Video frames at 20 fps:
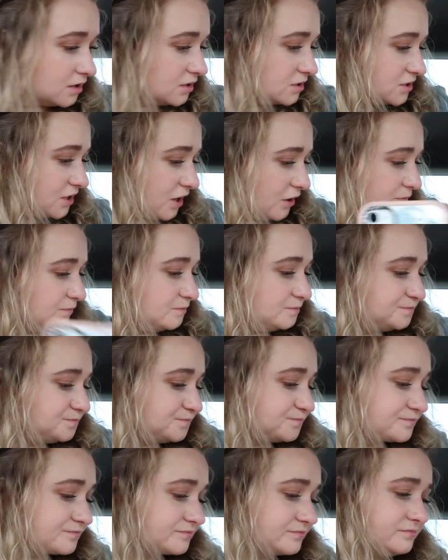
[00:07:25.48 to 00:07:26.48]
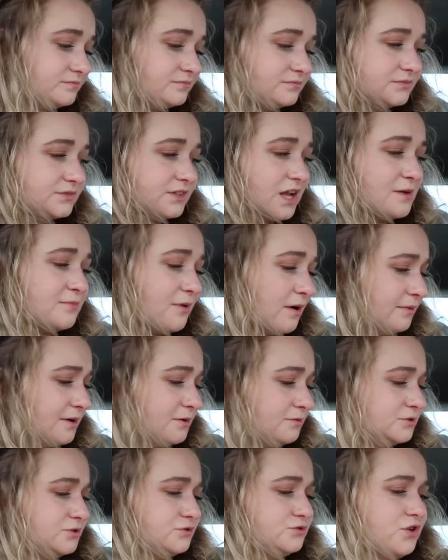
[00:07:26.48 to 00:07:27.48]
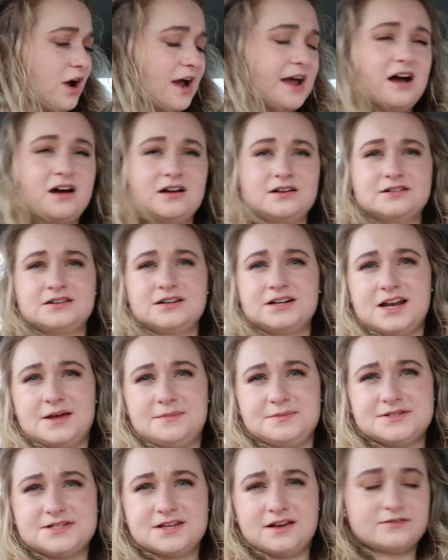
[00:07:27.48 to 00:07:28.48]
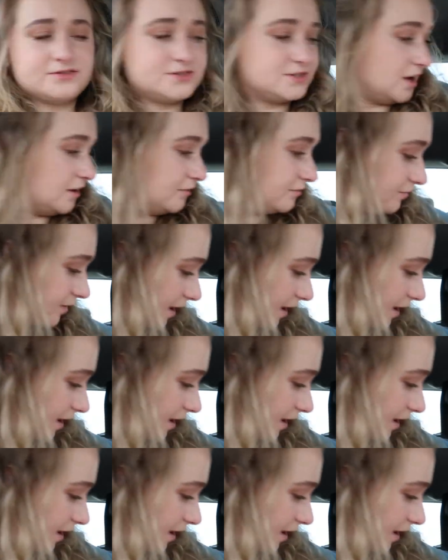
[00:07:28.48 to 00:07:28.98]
So I probably will do try on clips of stuff,